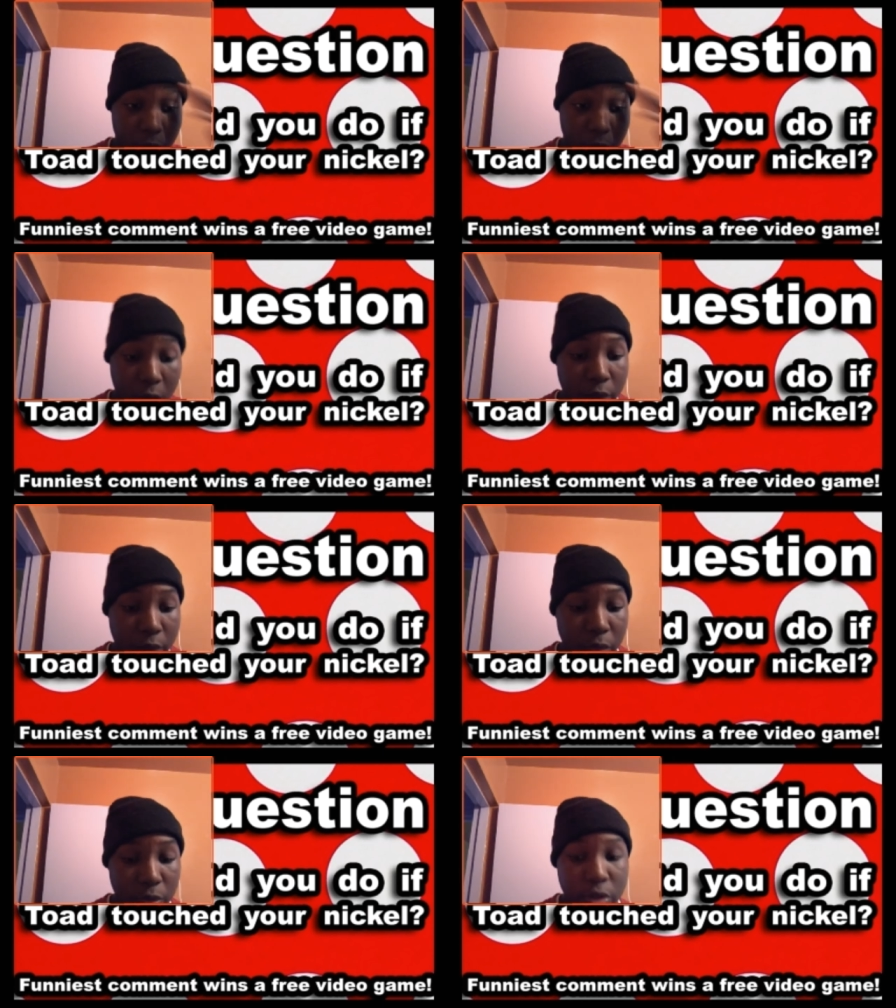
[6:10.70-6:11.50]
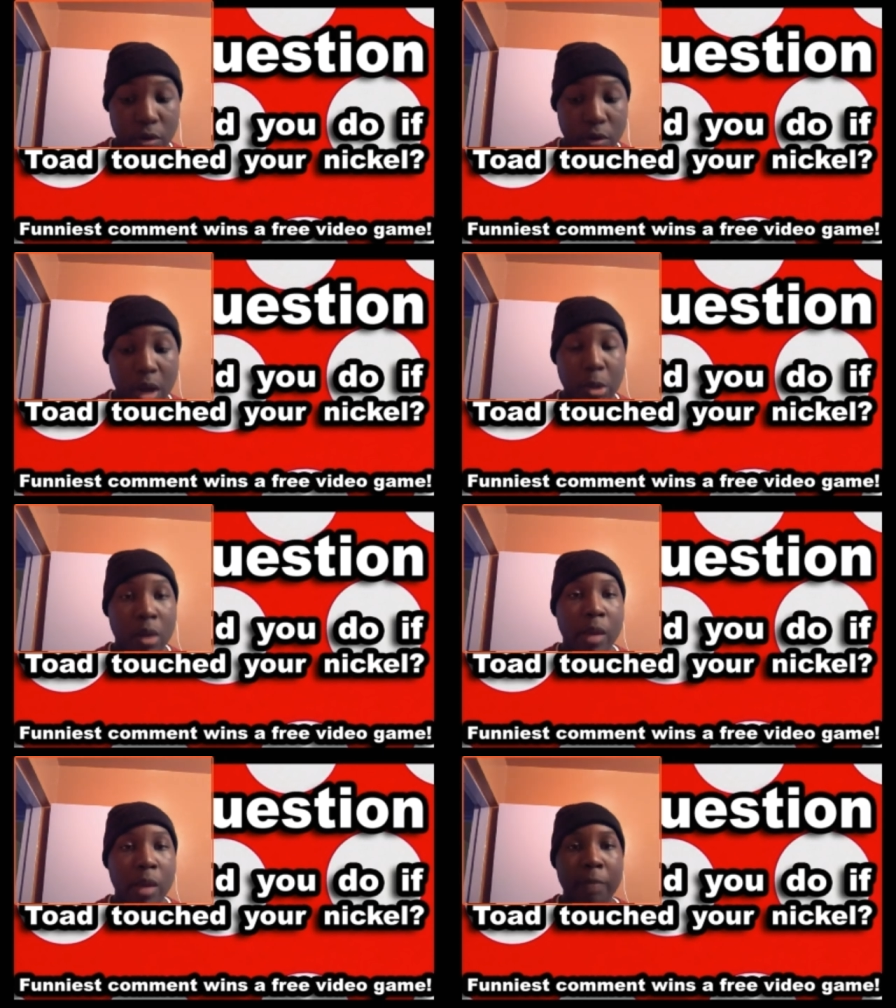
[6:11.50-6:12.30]
even know what to do. I know
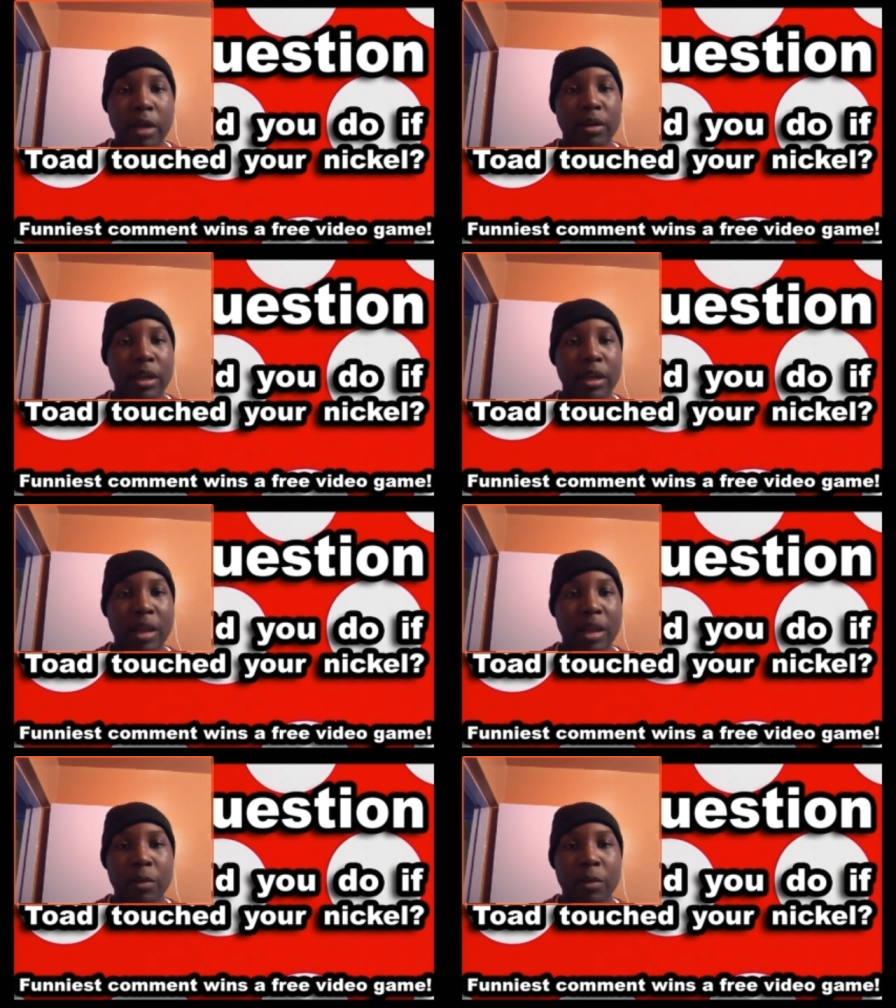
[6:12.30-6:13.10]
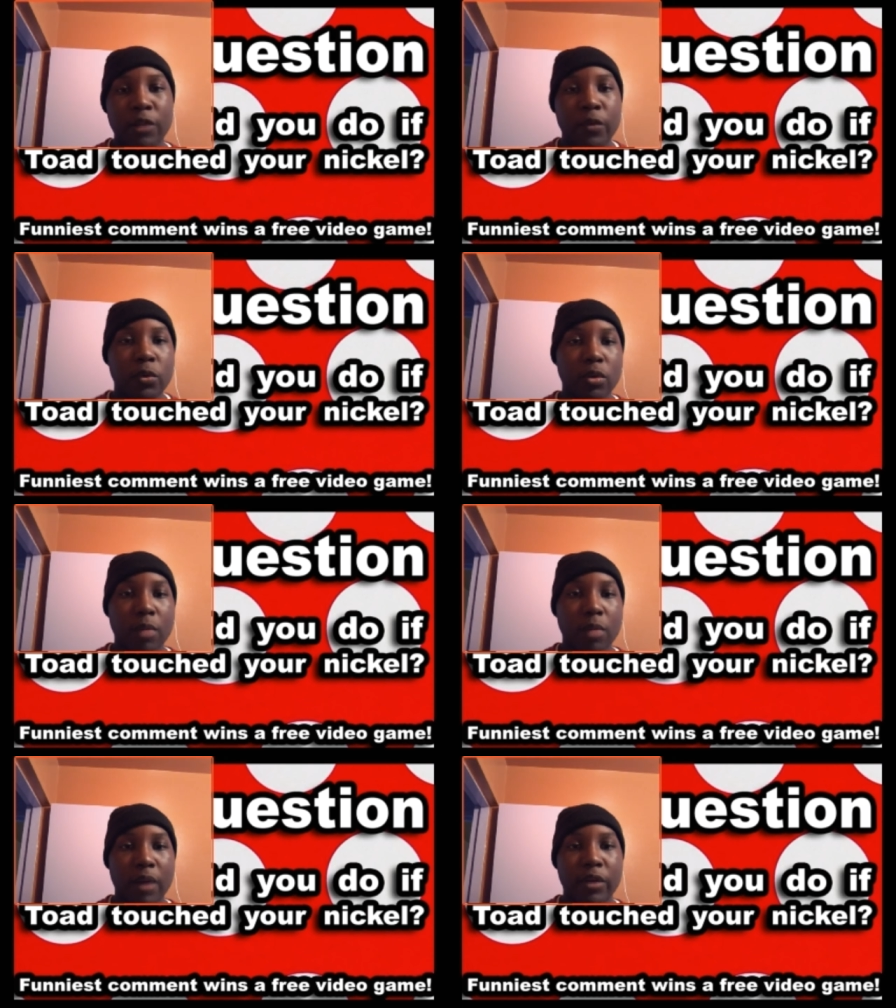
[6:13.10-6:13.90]
I'm not going to get that much views on my
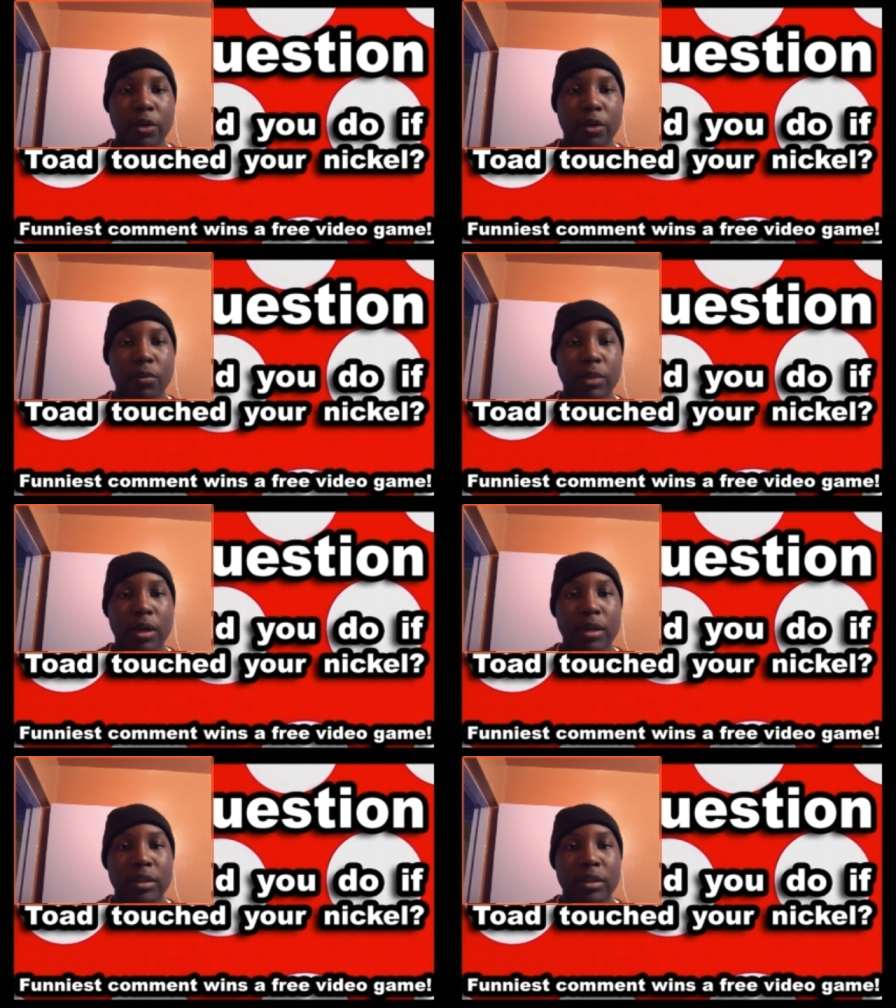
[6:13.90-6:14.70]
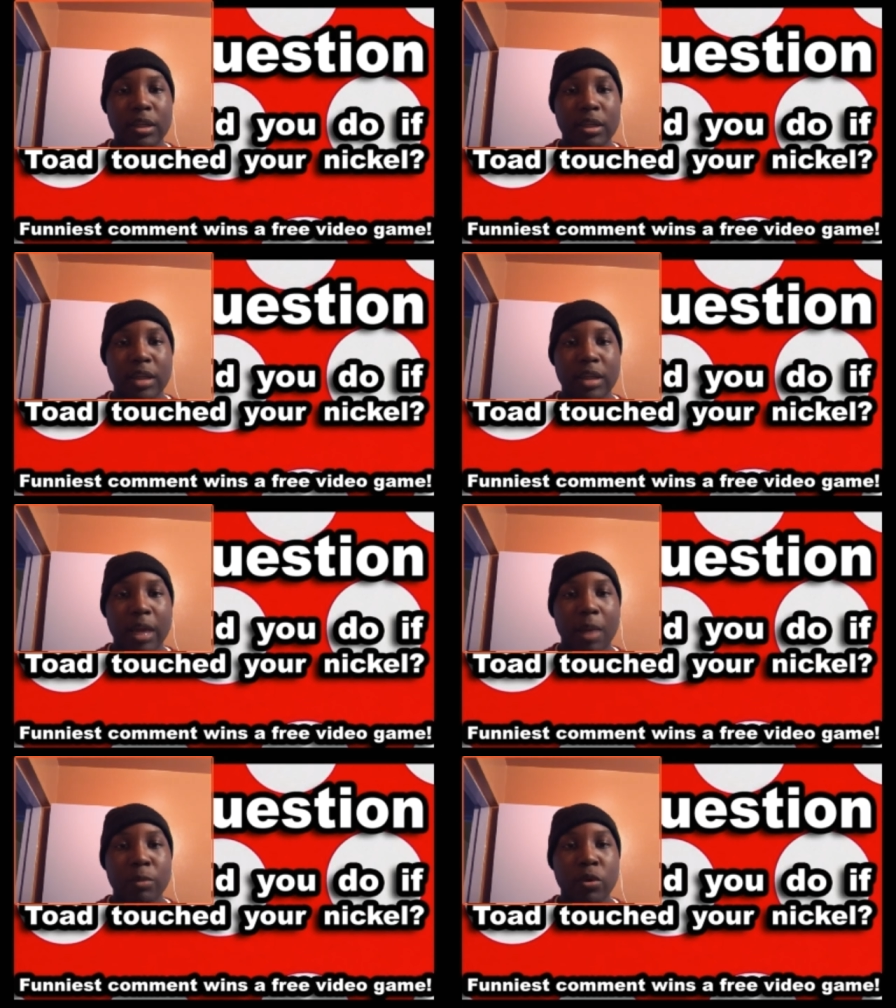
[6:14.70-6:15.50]
video because I'm
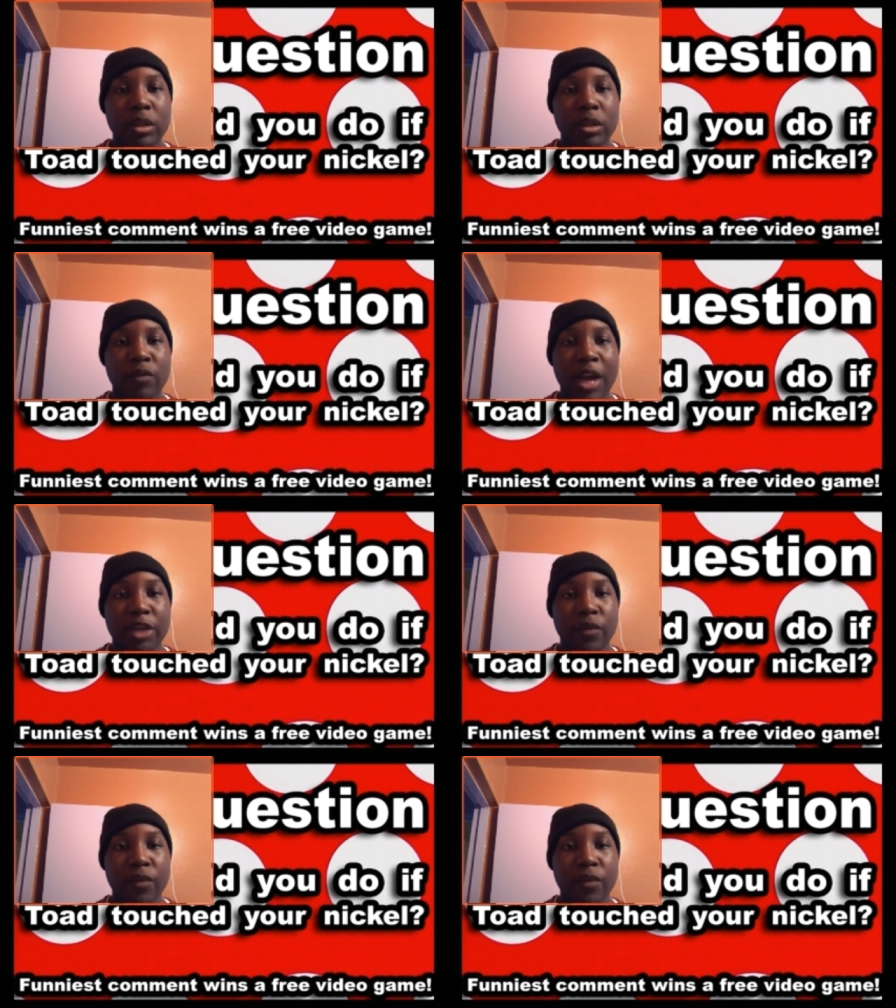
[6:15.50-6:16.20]
doing this reaction video.